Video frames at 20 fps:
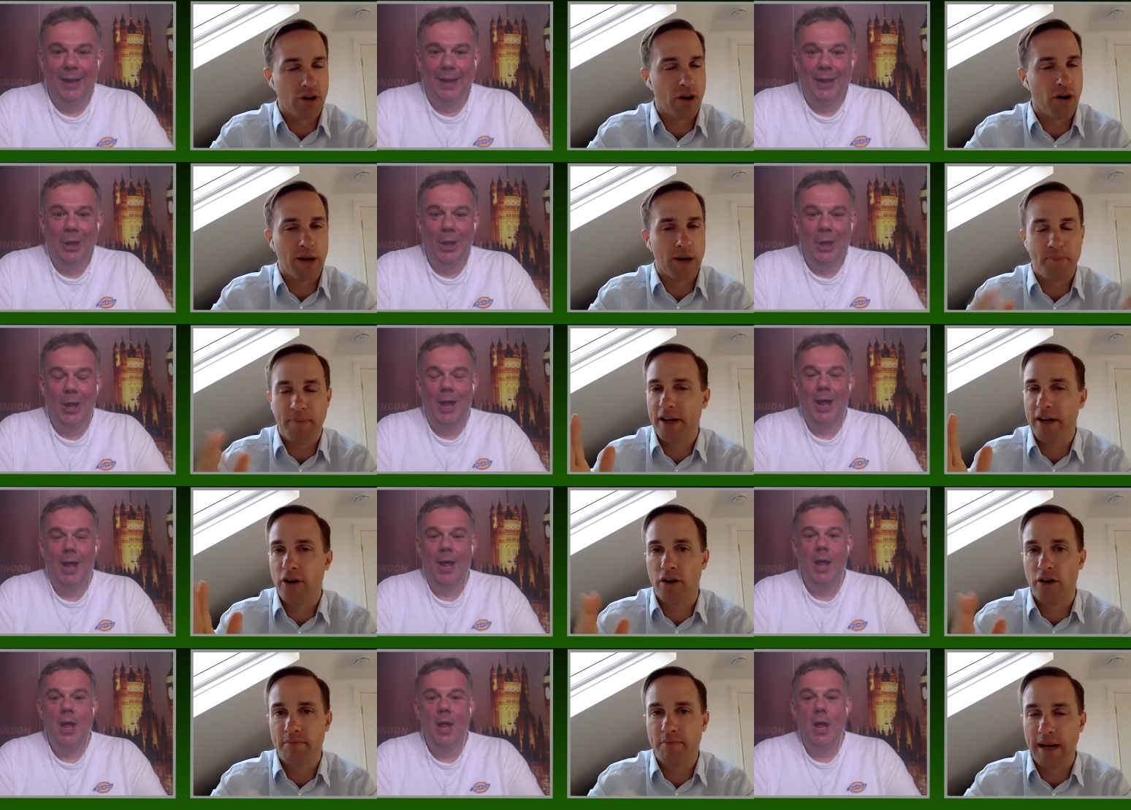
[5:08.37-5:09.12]

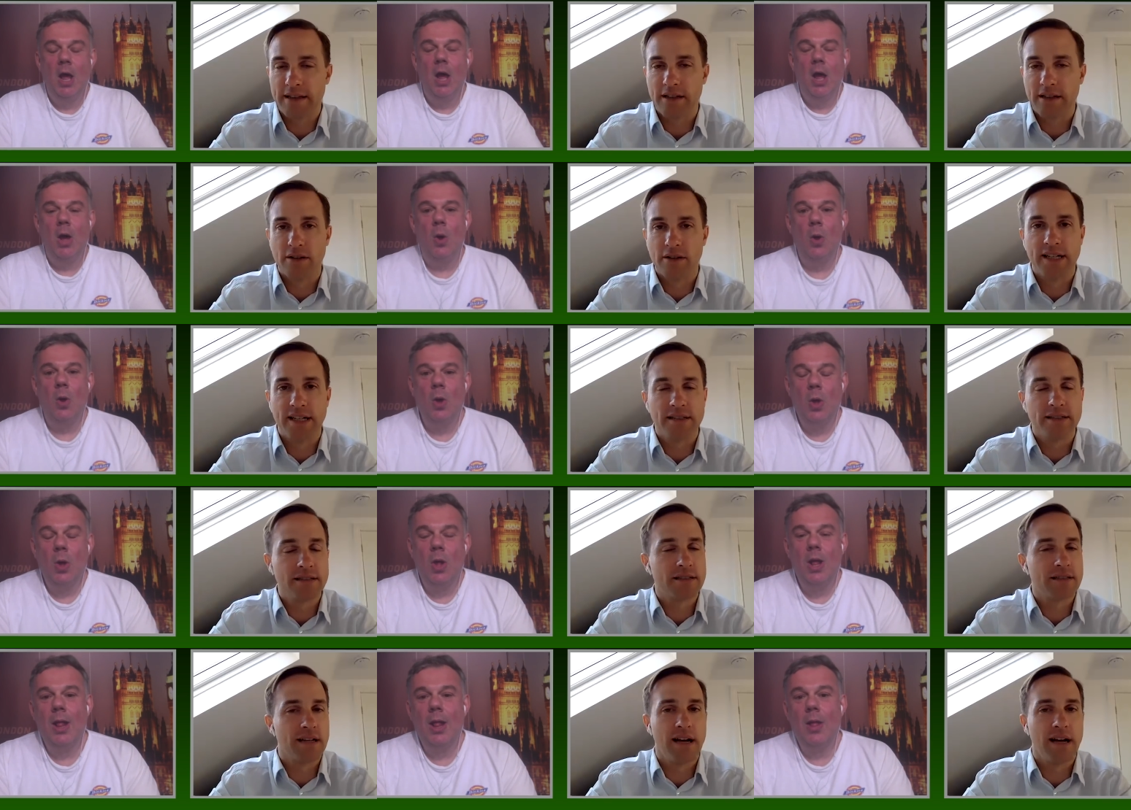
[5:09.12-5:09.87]
Speaker 1: Olympic gold
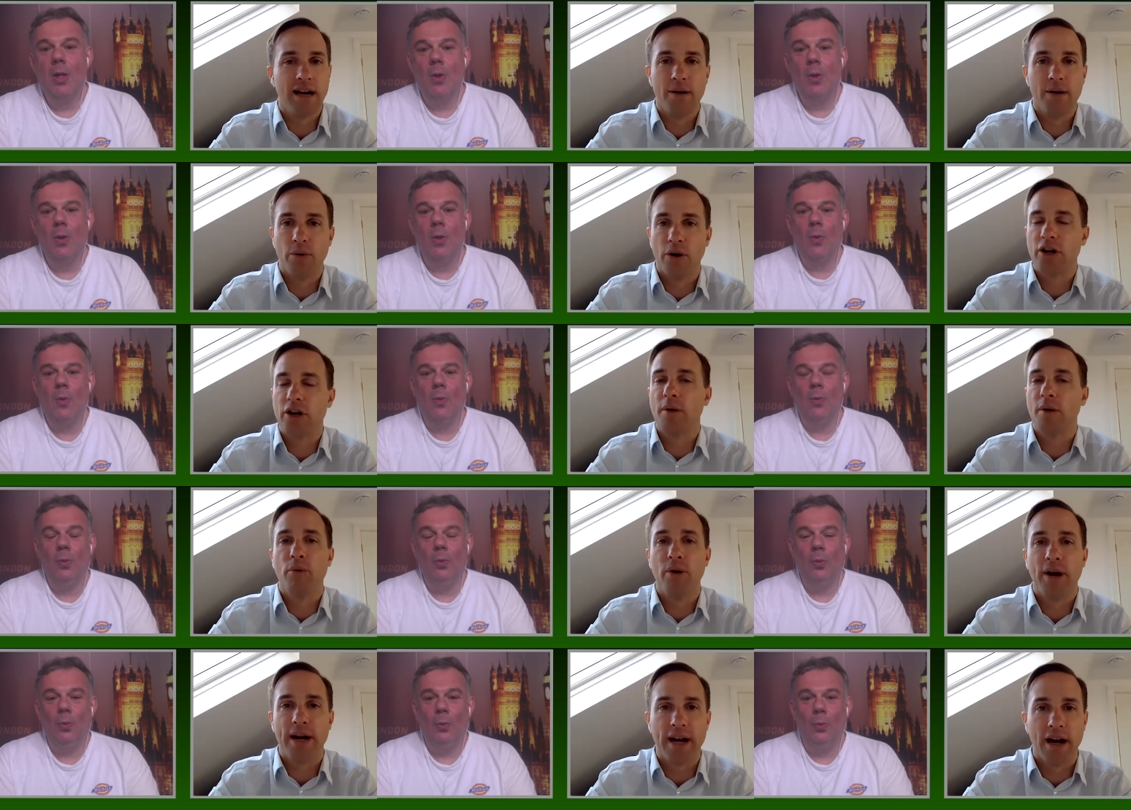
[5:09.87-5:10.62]
medalist, World
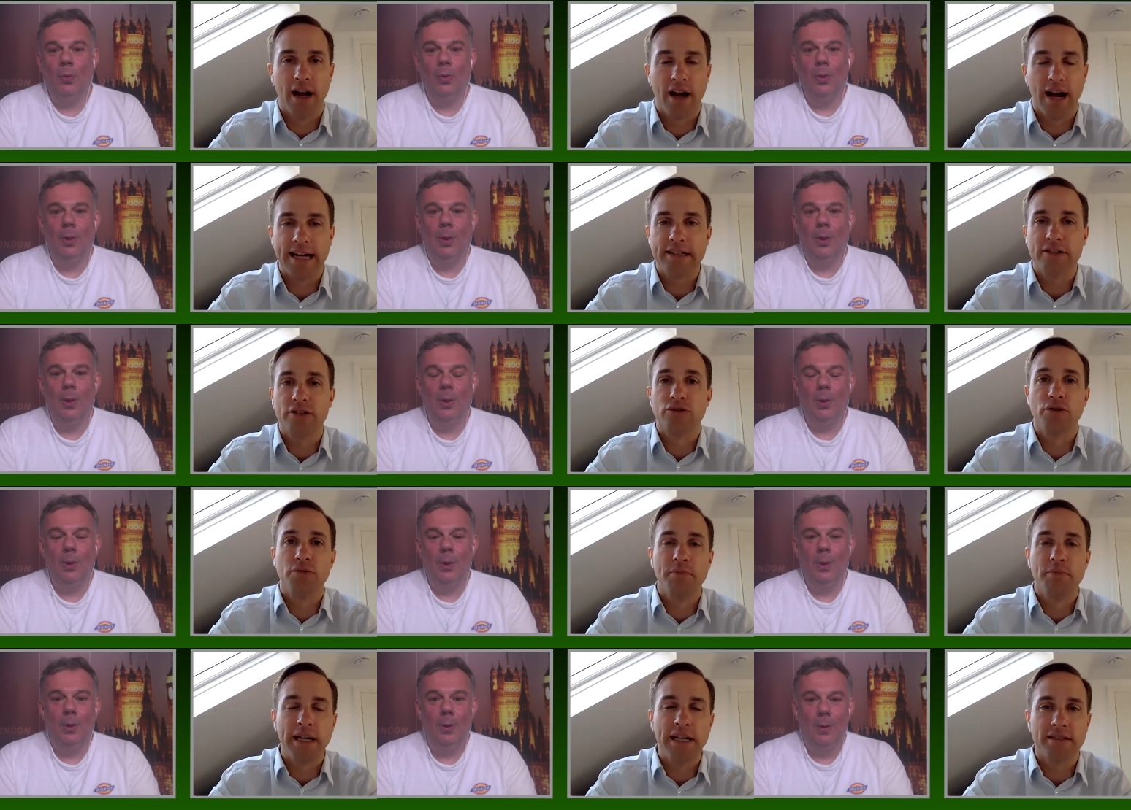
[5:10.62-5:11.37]
Cup winner,
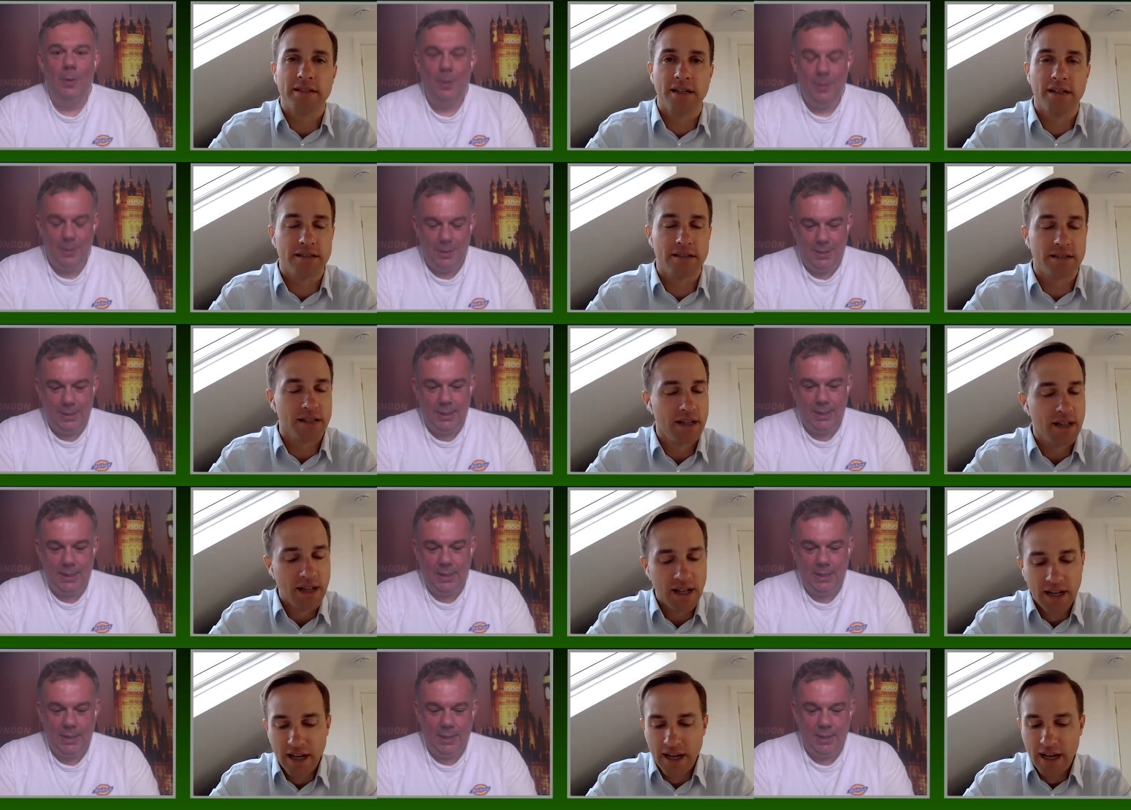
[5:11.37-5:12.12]
800 meters,
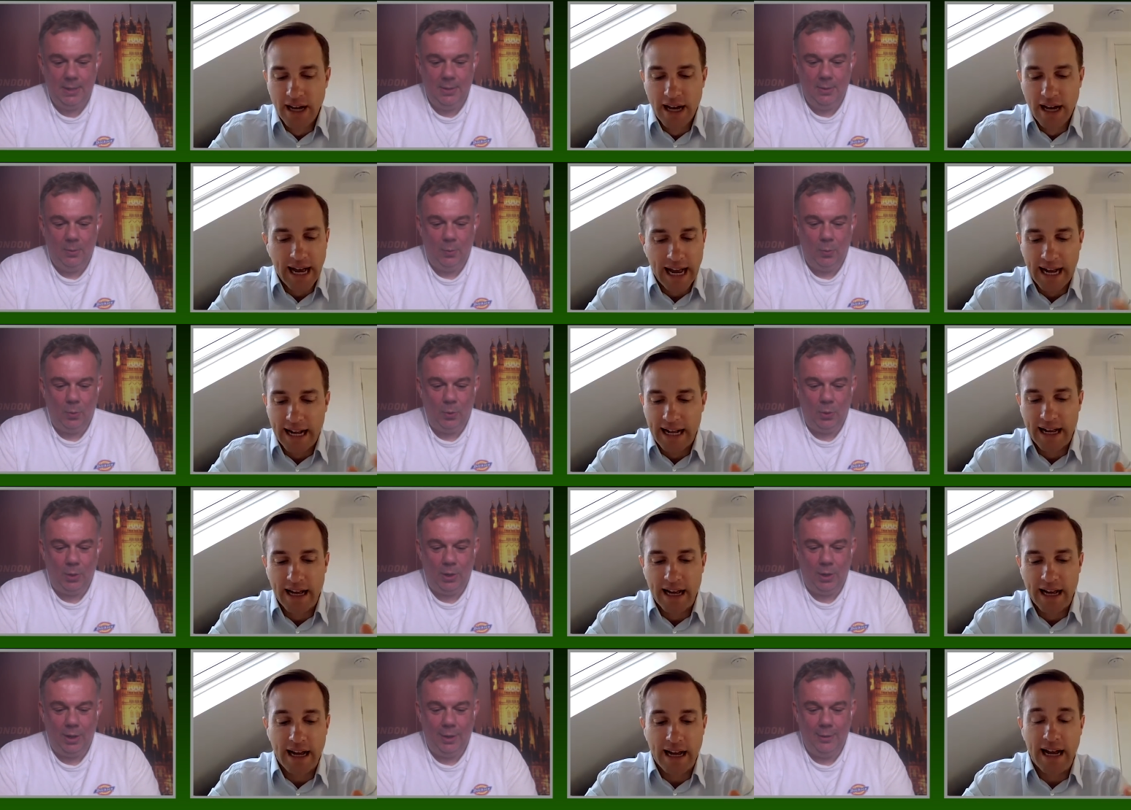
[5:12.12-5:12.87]

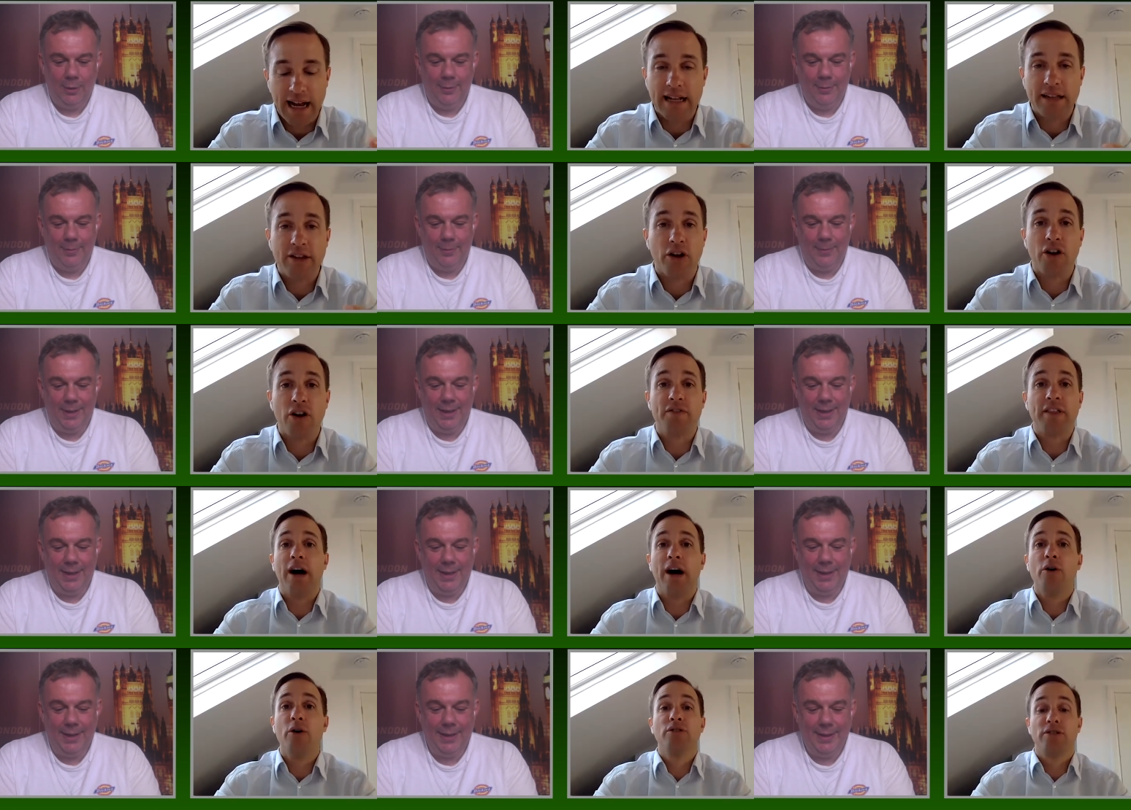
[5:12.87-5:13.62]
and all of
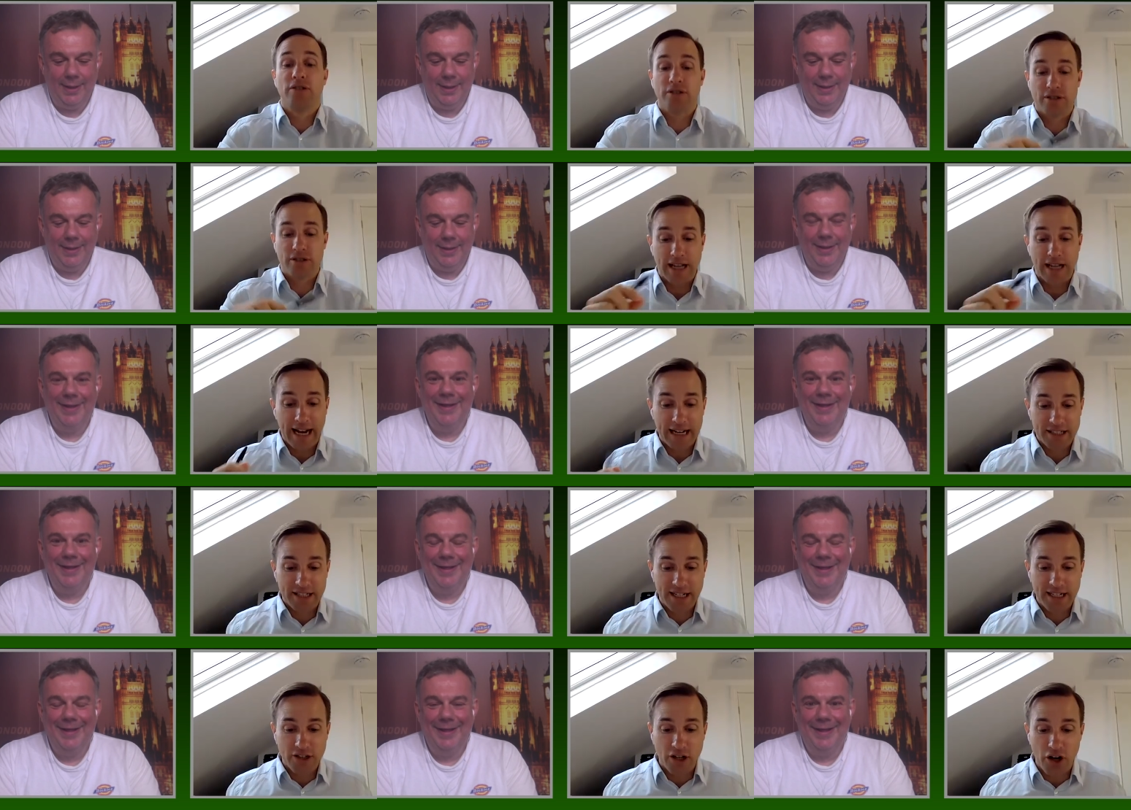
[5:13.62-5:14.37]
that, who's
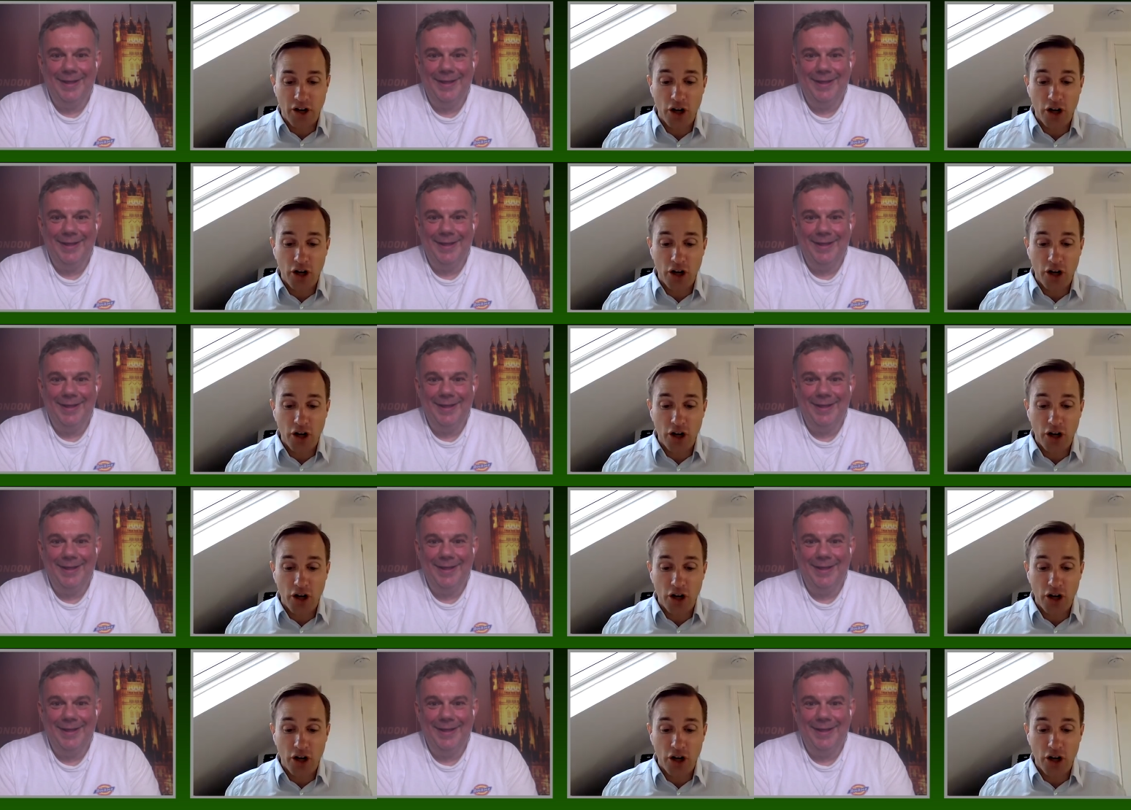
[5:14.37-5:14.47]
actually done